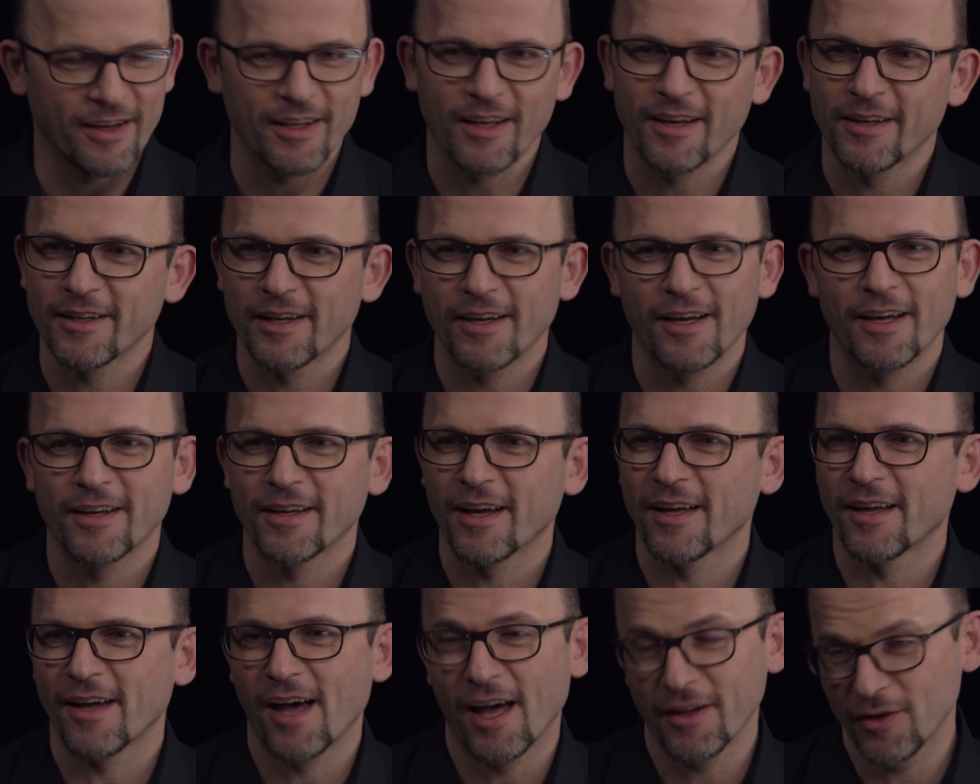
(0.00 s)
I,
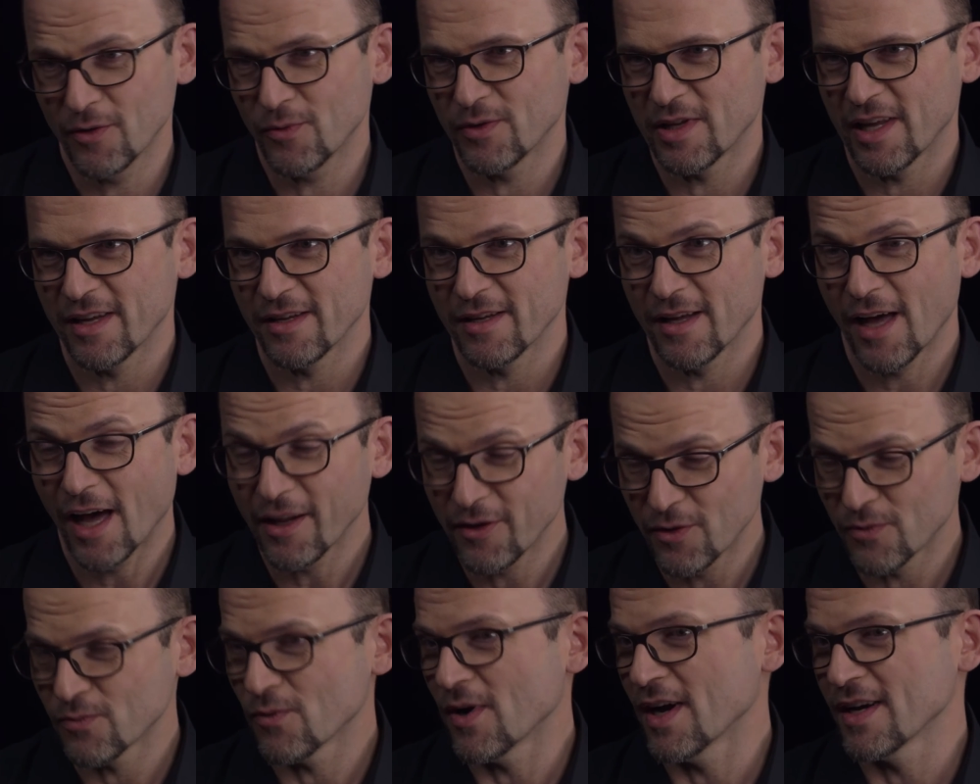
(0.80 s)
Other than,
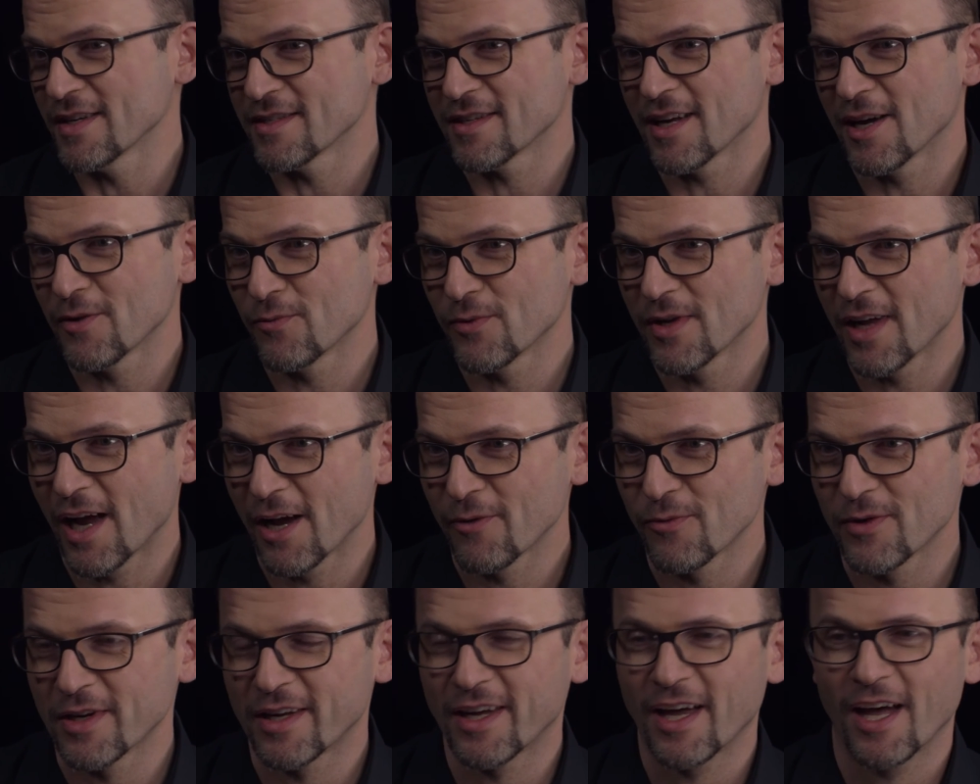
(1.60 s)
otherwise, I
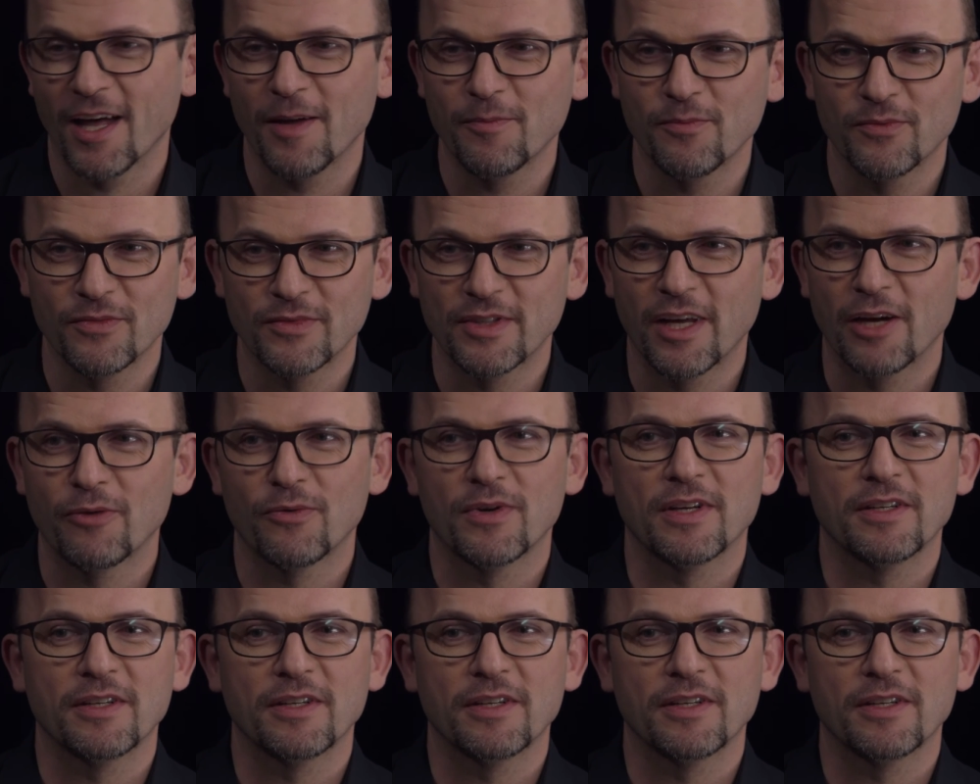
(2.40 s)
will, I will come